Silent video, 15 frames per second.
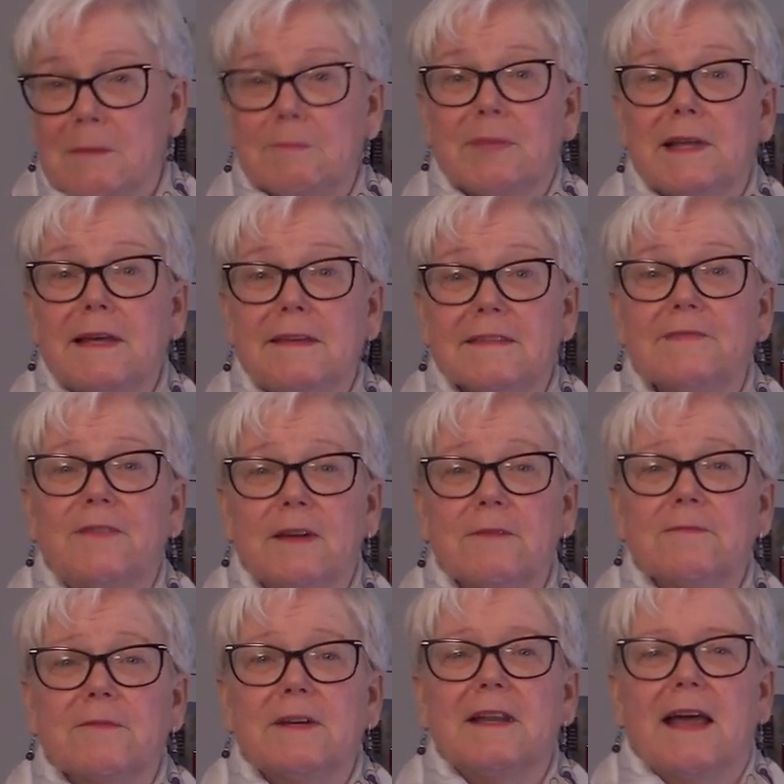please feel
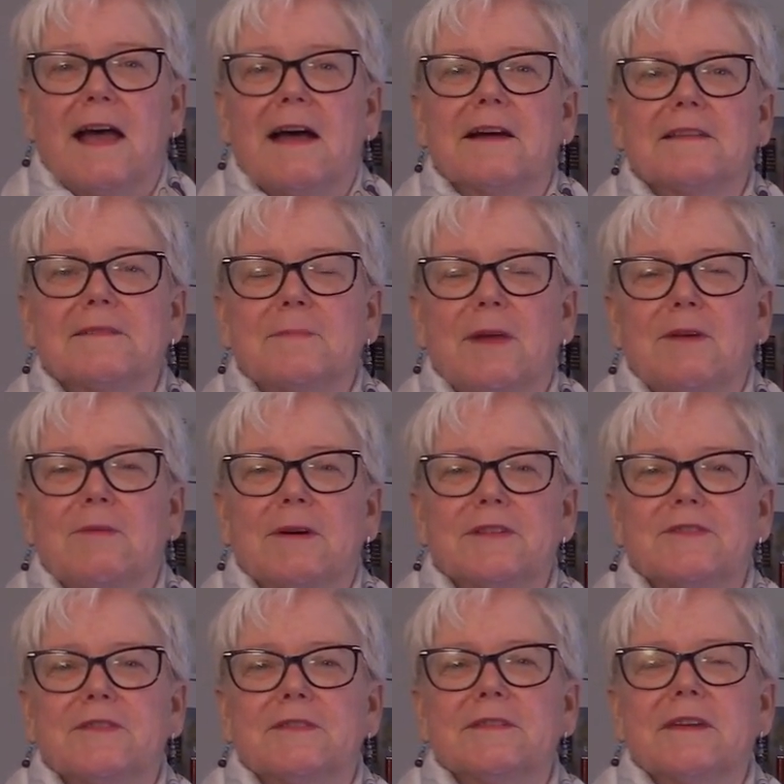free to ask me
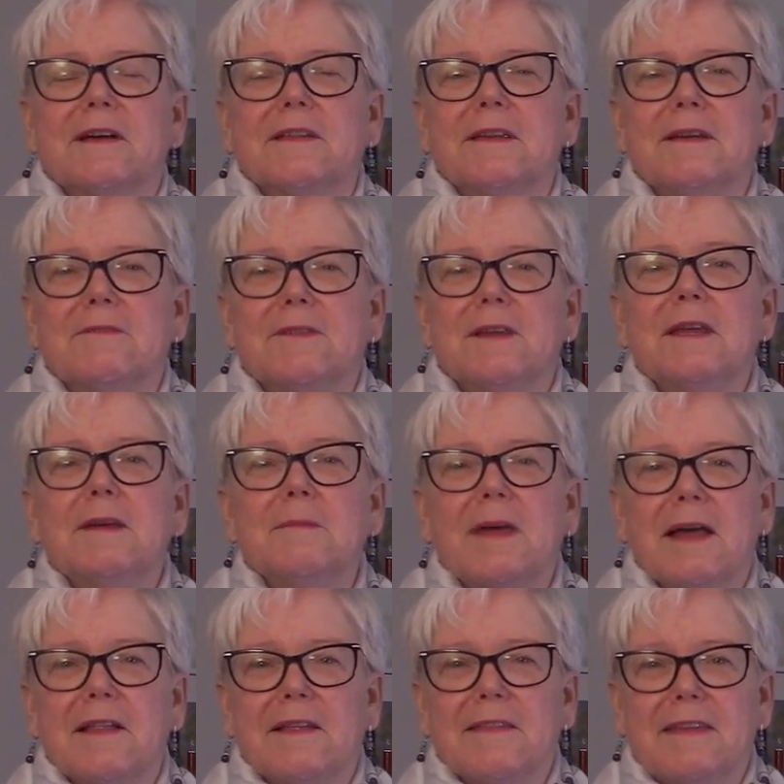questions. I'll leave an
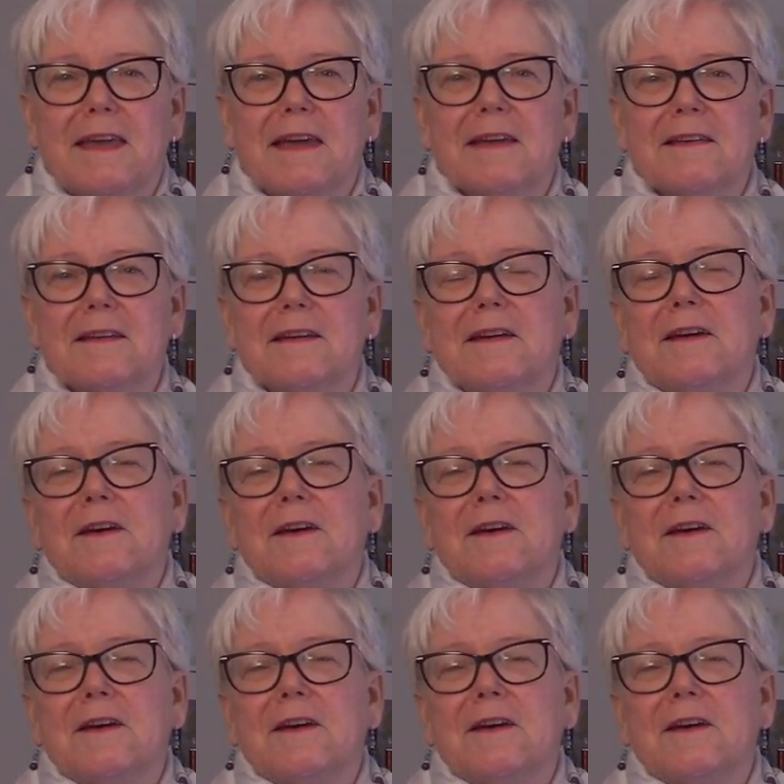email at the end.